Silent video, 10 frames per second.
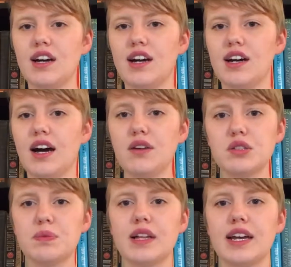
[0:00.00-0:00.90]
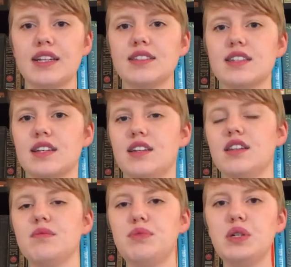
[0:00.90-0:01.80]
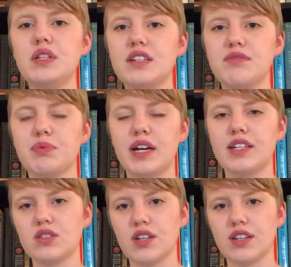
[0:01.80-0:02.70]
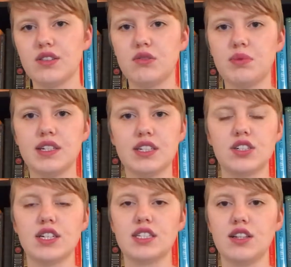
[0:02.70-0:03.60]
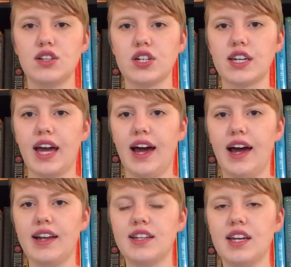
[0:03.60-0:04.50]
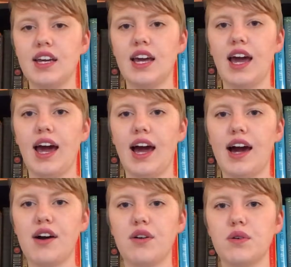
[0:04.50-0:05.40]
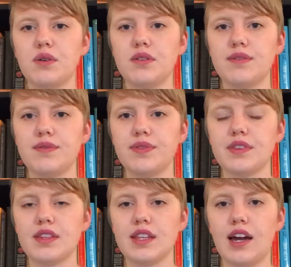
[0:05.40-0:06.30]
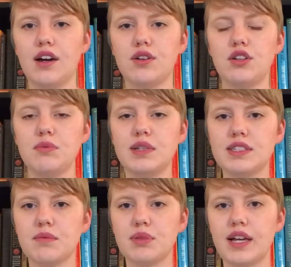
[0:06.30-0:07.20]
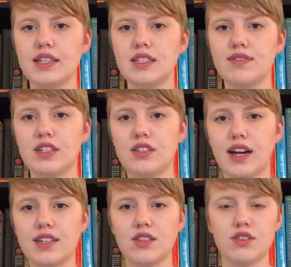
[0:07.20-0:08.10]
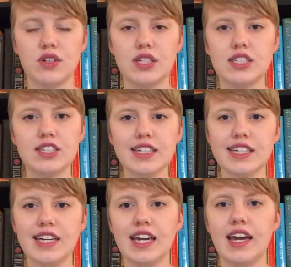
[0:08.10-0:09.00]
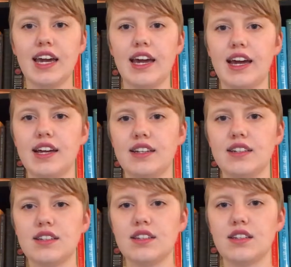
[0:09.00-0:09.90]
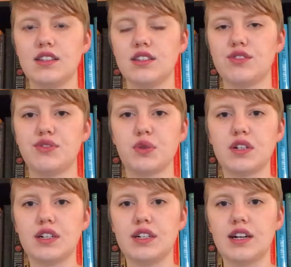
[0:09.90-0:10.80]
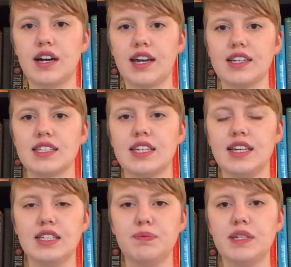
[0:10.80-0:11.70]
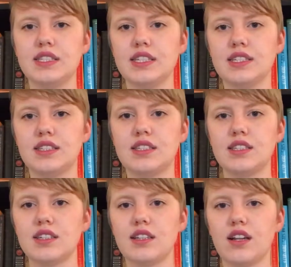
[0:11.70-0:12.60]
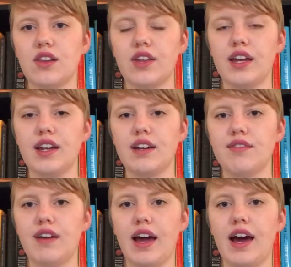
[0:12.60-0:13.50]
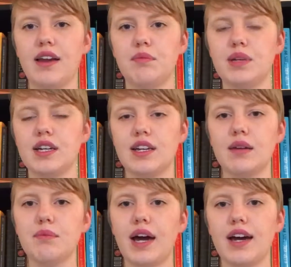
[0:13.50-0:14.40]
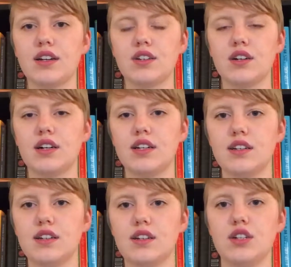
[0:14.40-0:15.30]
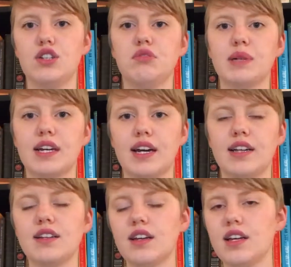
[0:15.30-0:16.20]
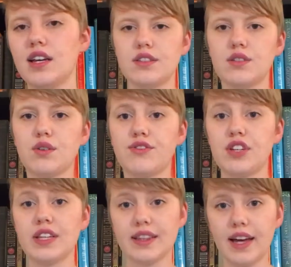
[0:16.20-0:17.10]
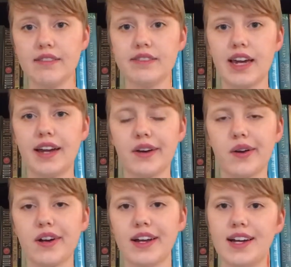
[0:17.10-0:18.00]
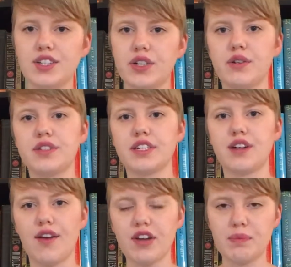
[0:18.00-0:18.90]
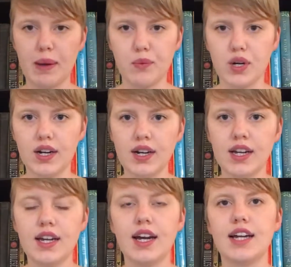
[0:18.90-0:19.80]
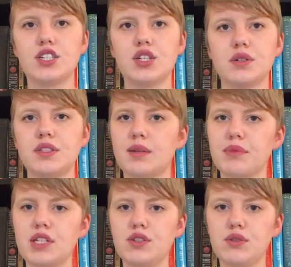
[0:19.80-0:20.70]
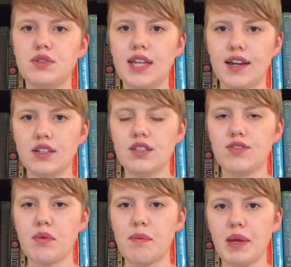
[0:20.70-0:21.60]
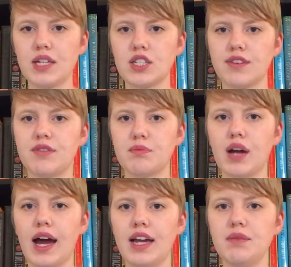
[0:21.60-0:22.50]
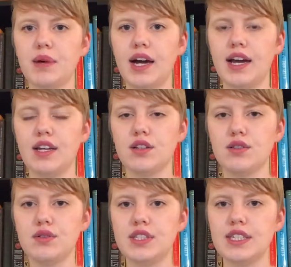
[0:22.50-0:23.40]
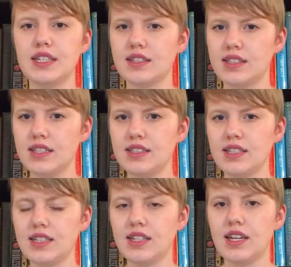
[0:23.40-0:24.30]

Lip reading: house plants and the beauty of plants. So I thought this would be an interesting look at how humans and plants have interacted through history, and these 4, I guess, key species that have had a big impact on humankind. So for the love category, I chose a graphic memoir. I chose Something New, Tales from a Makeshift Bride by Lucy Kneasley.